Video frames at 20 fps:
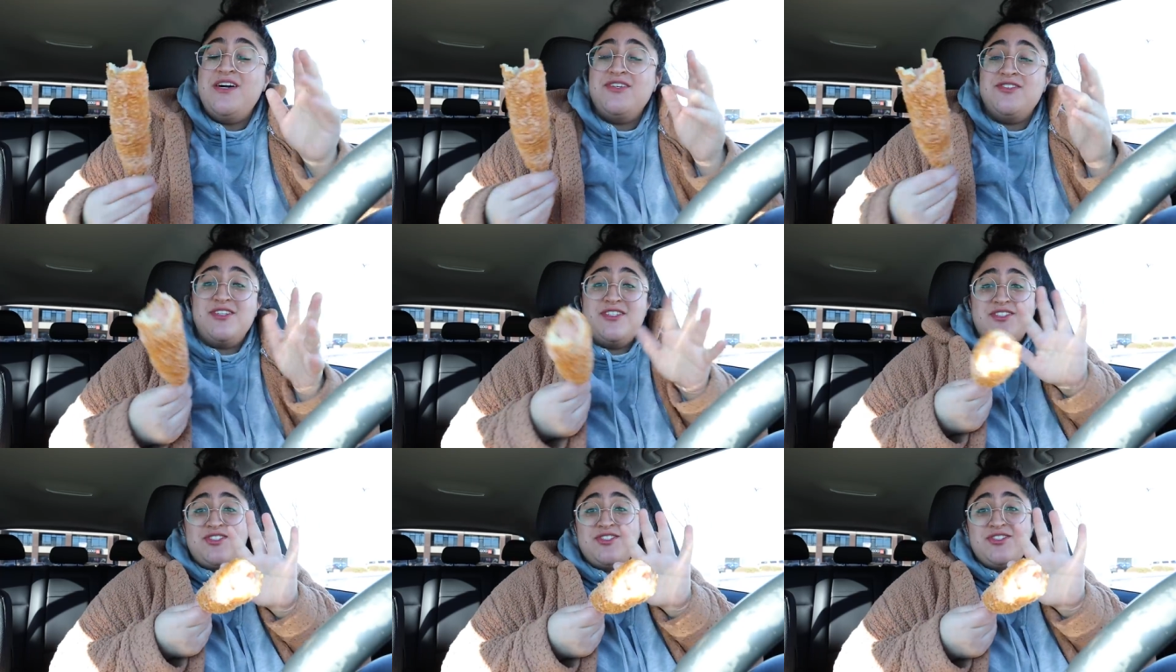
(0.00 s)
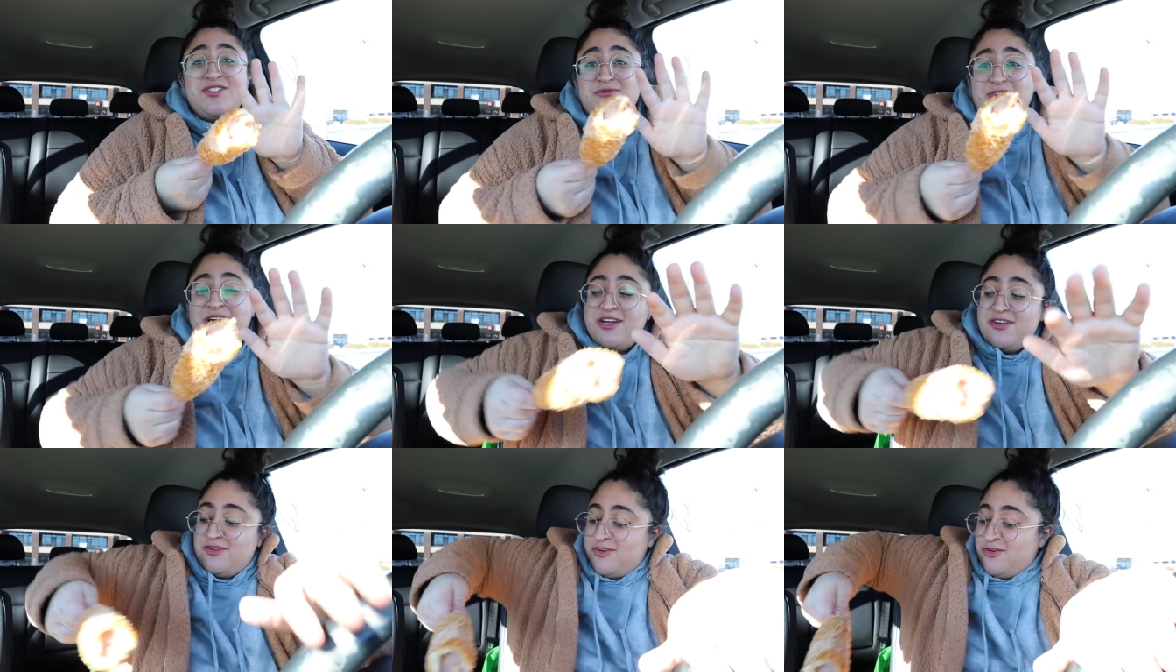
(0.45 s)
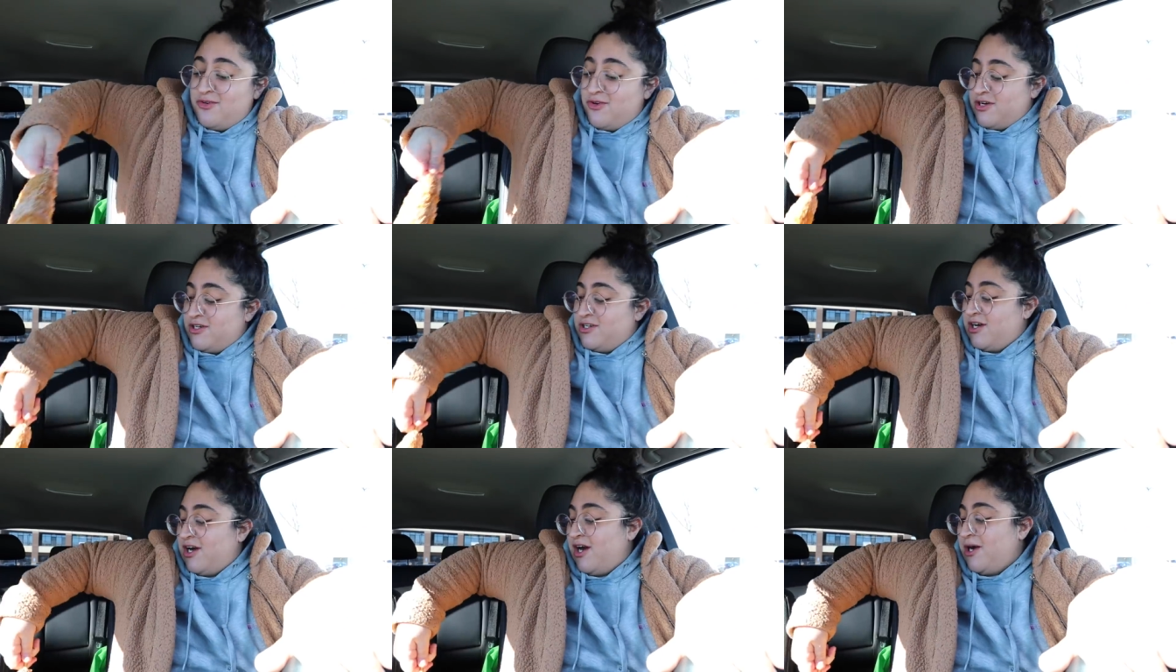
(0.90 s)
So this is just a regular
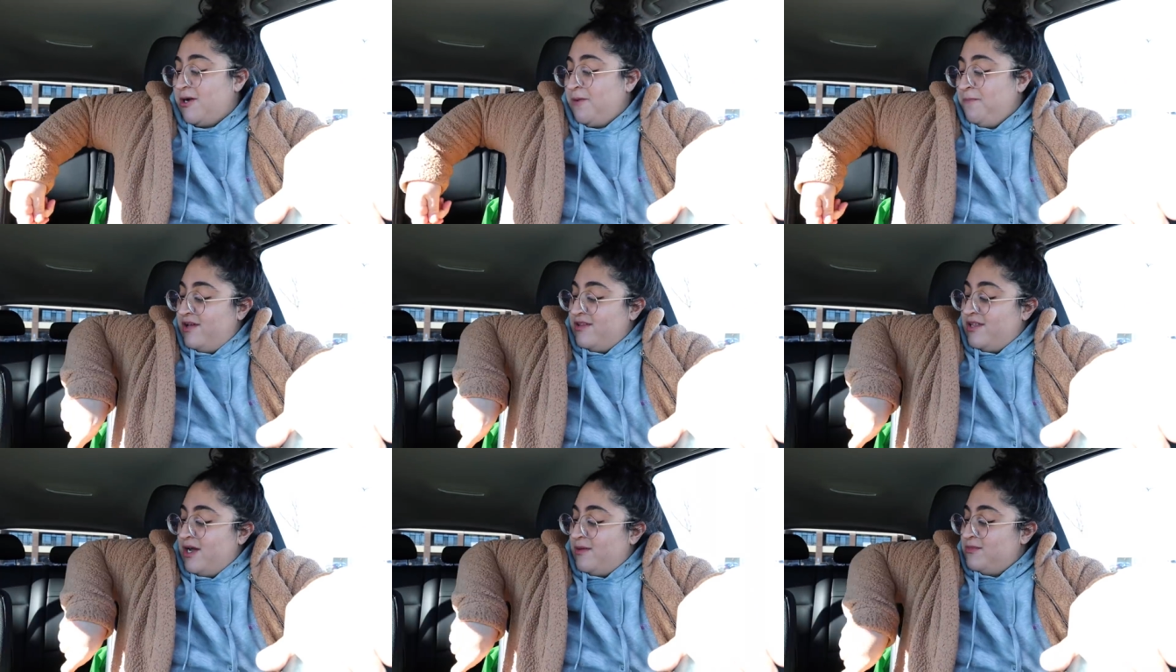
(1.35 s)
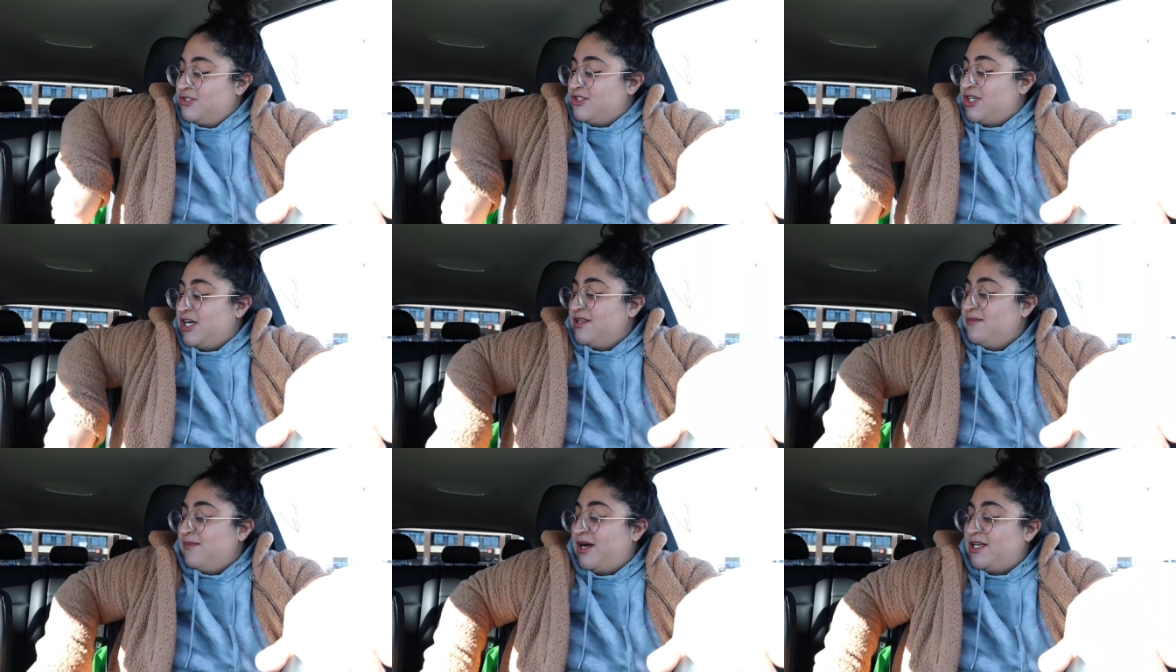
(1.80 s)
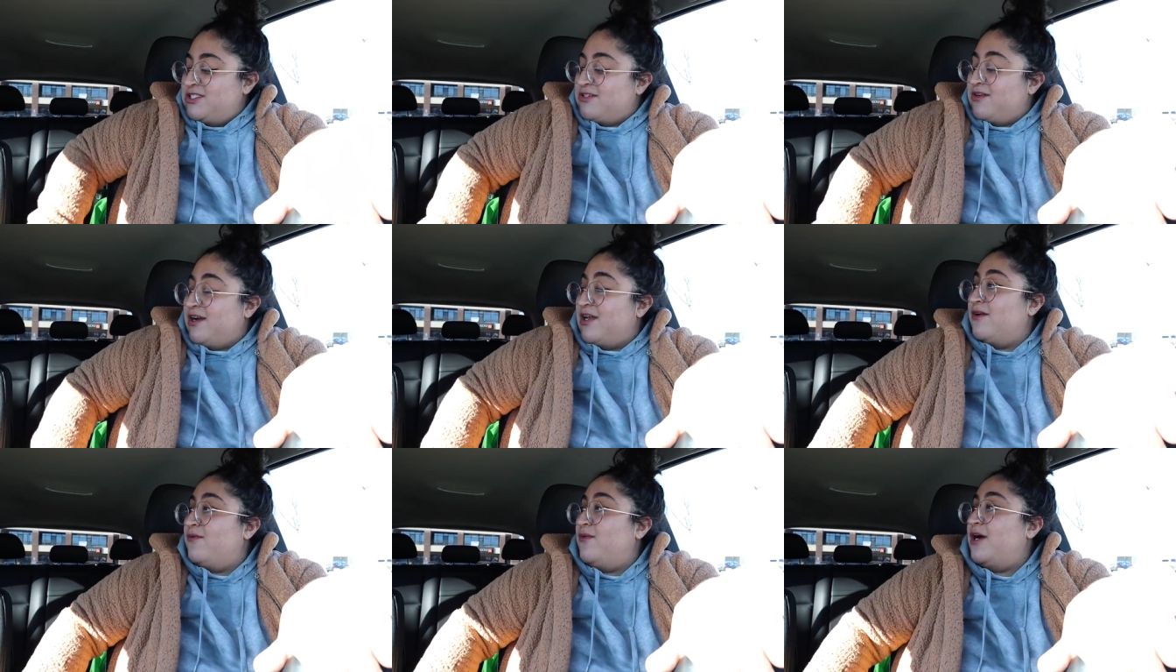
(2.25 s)
corn dog. And now I'm gonna try the
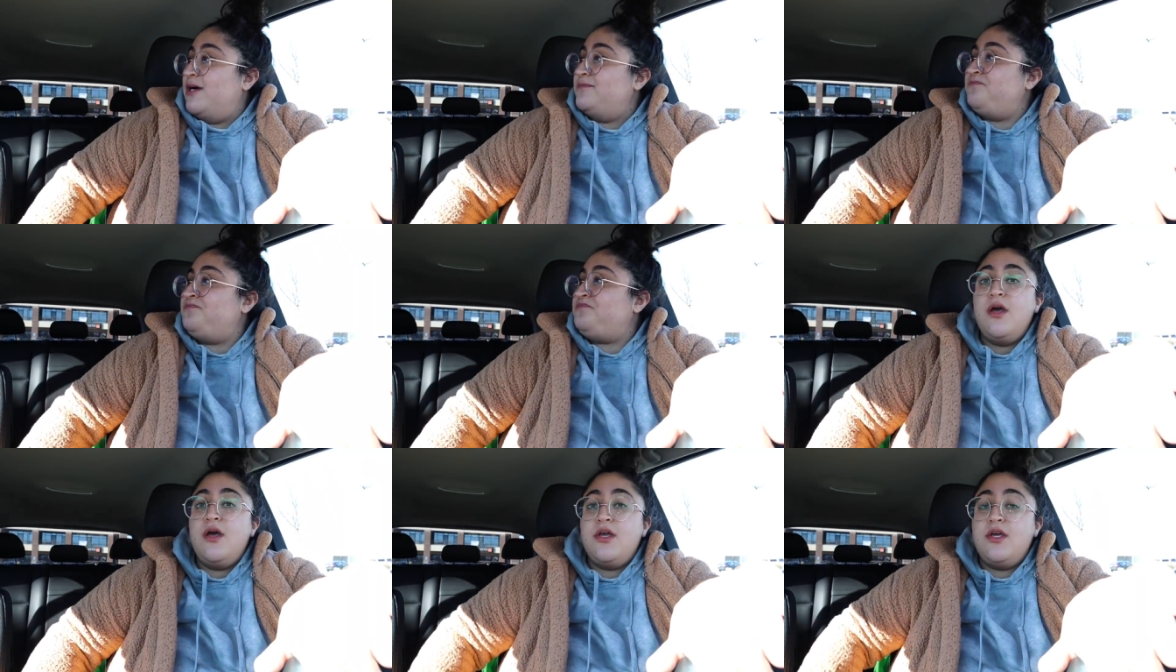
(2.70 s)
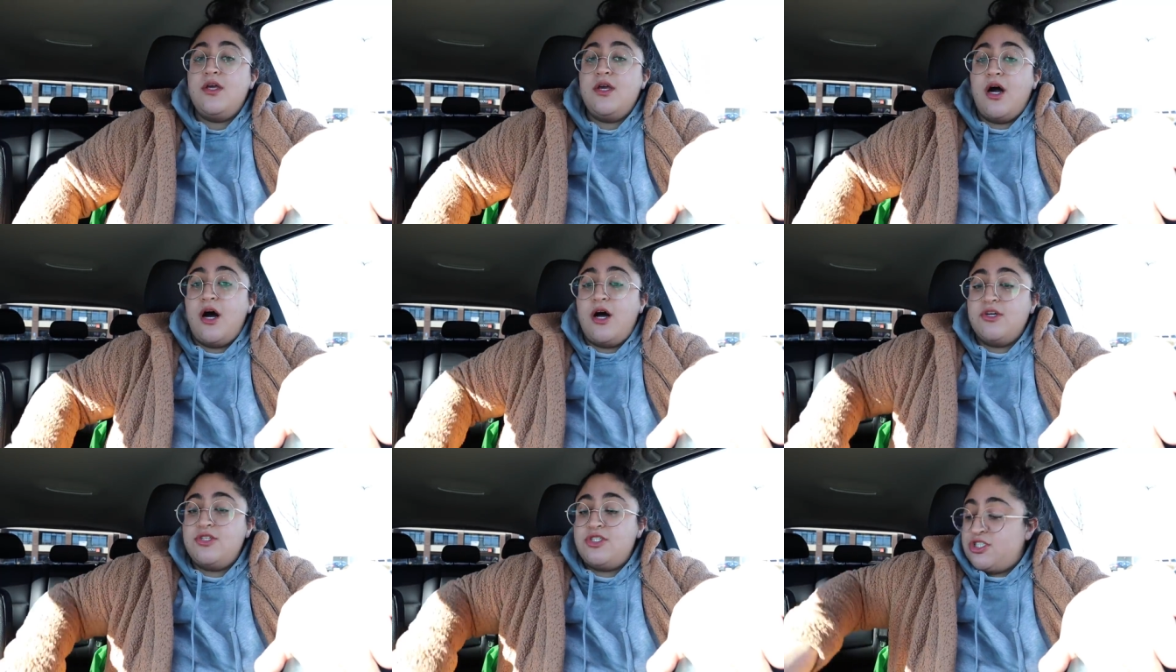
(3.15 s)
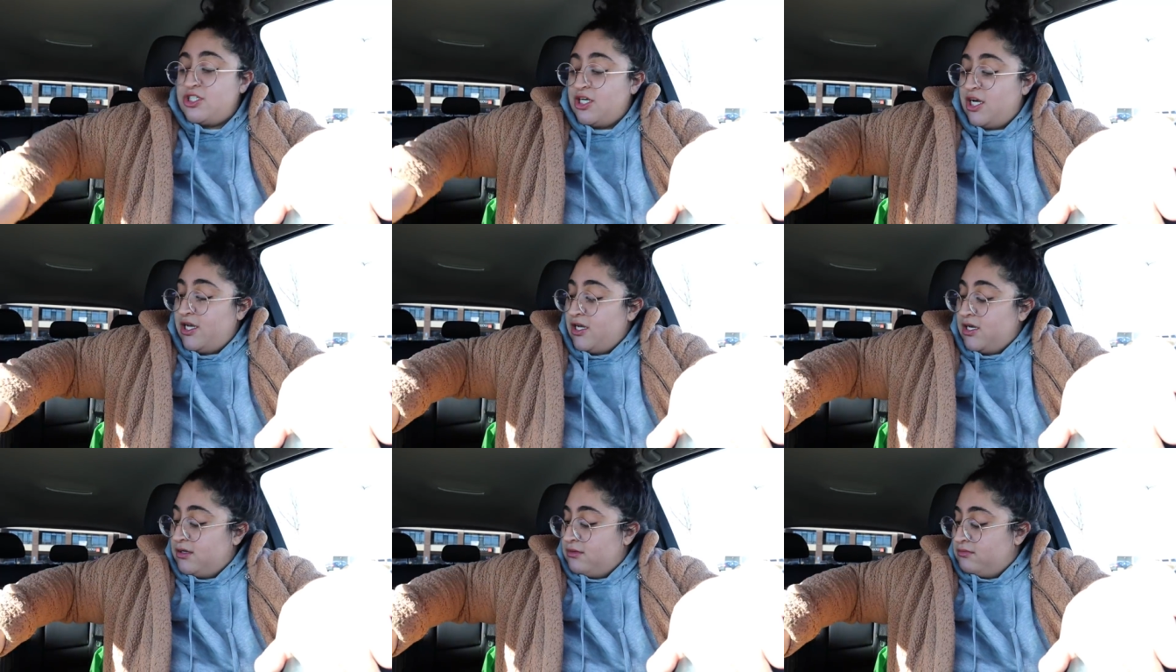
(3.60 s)
mozzarella one. Y'all
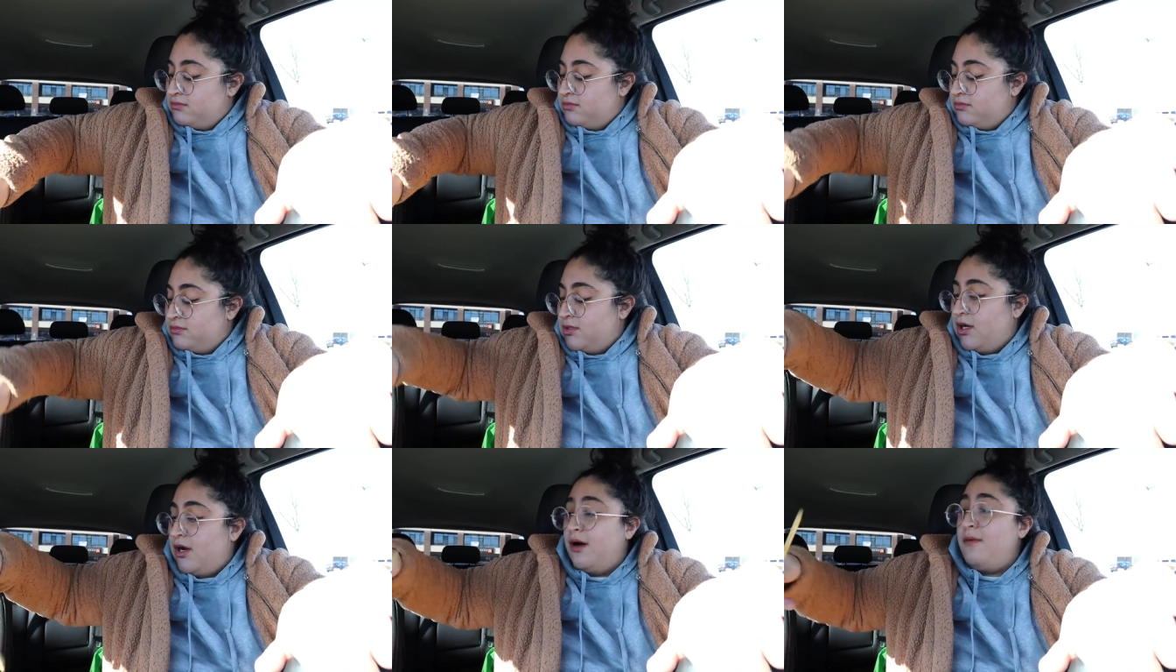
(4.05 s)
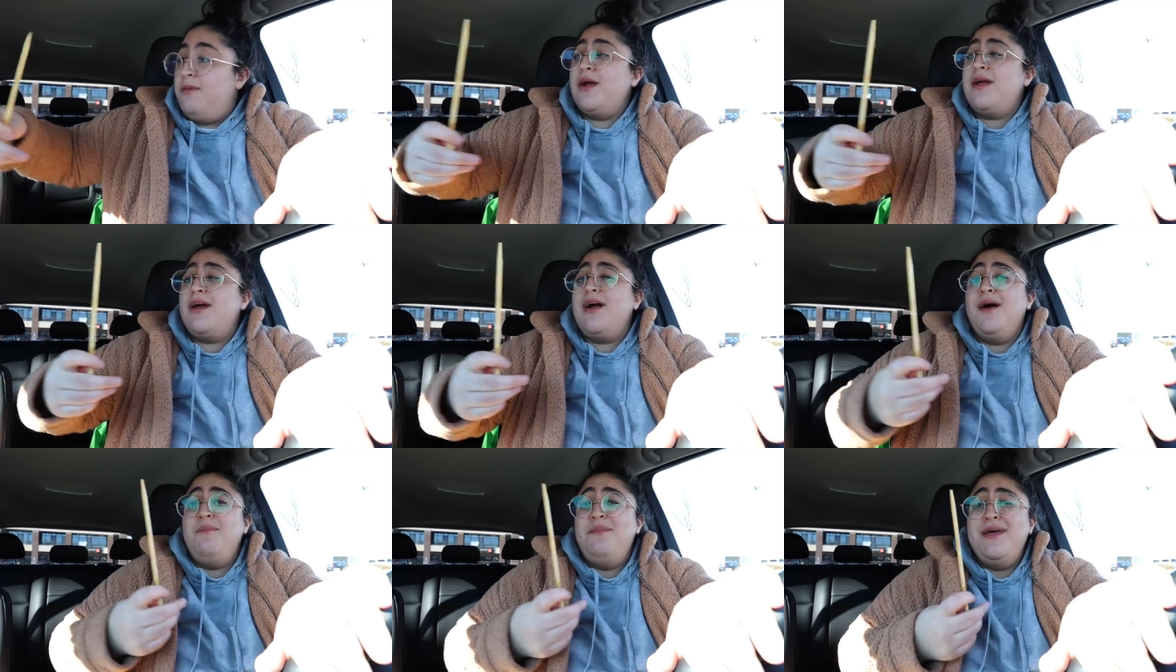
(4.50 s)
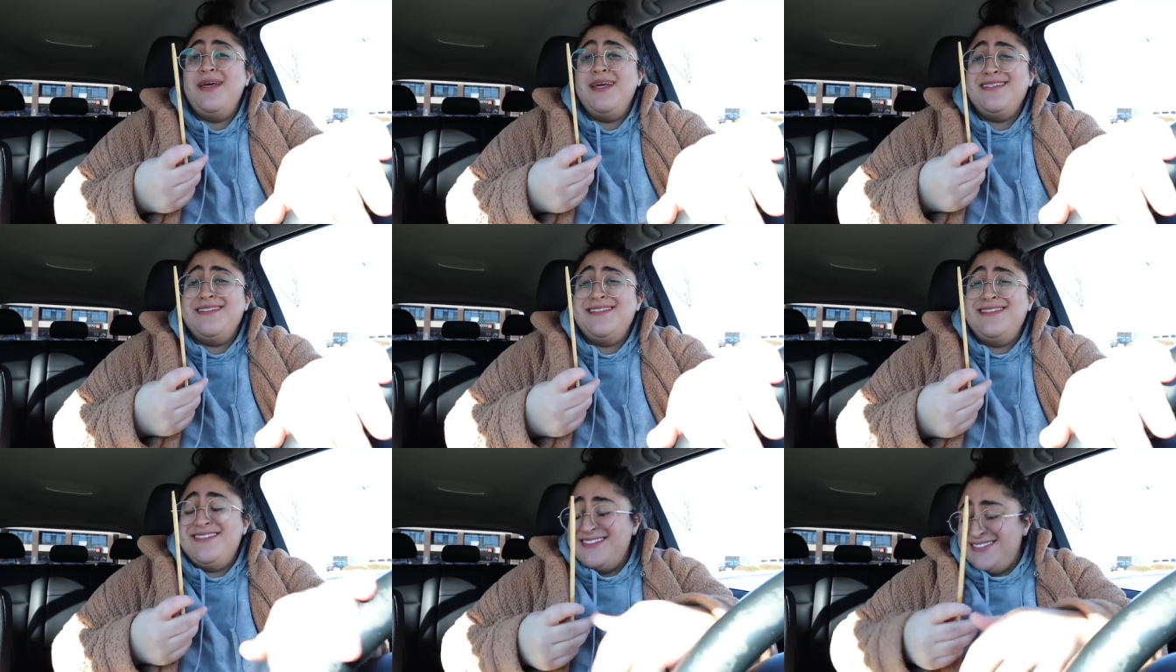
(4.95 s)
shut. Oh my god,
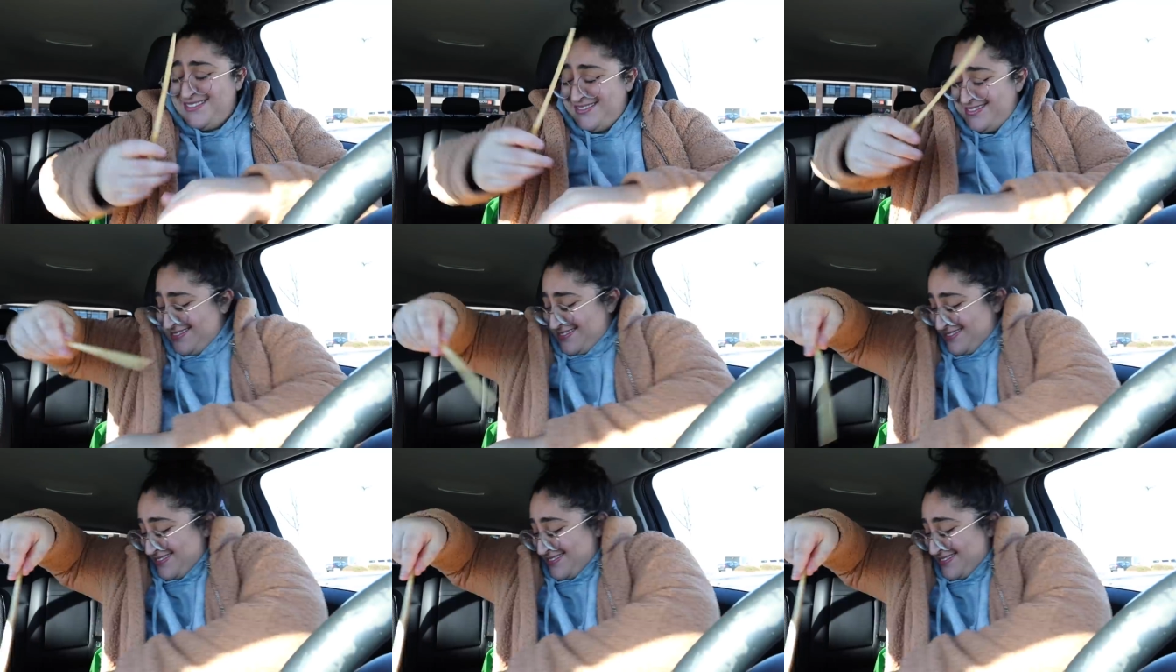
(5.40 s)
bitch.